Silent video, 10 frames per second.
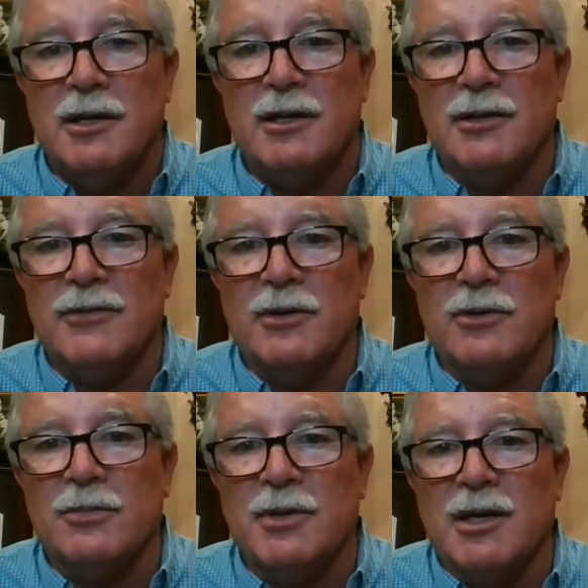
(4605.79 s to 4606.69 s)
in the
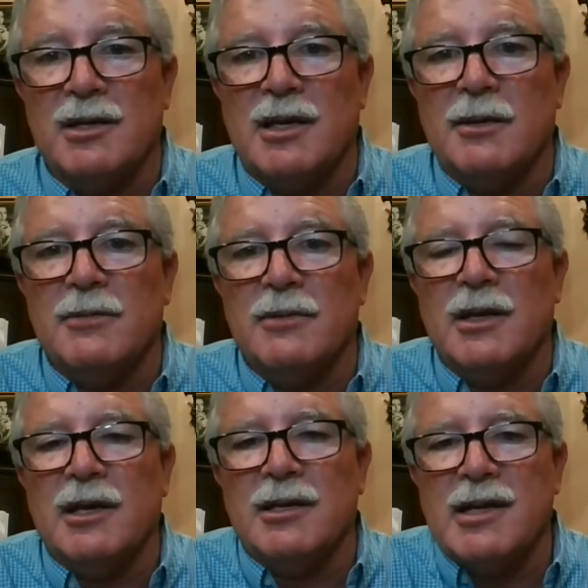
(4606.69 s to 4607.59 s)
vehicle because they
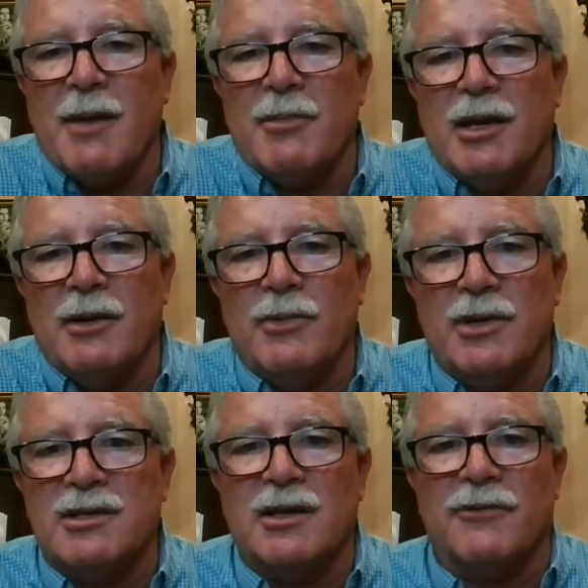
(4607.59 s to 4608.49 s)
they contaminate it with
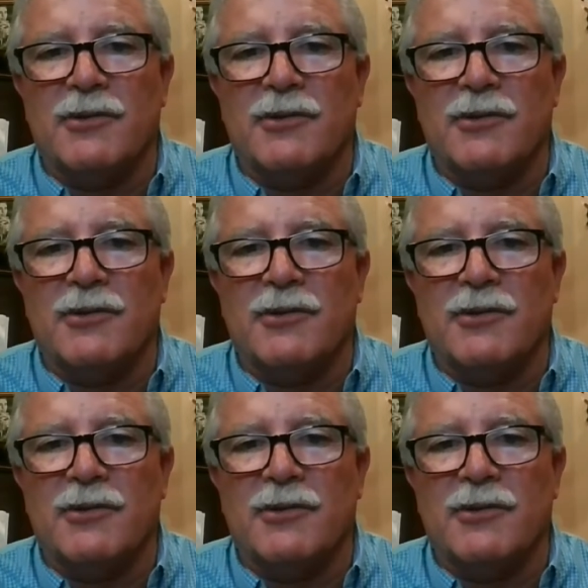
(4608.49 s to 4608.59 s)
this stuff.